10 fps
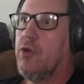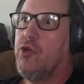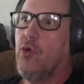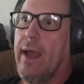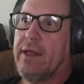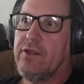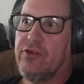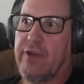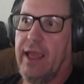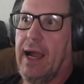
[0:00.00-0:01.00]
You had to
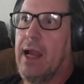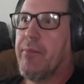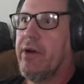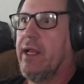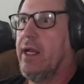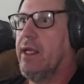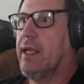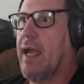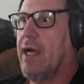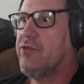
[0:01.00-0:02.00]
stay
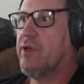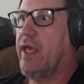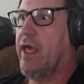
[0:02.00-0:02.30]
hibernating as an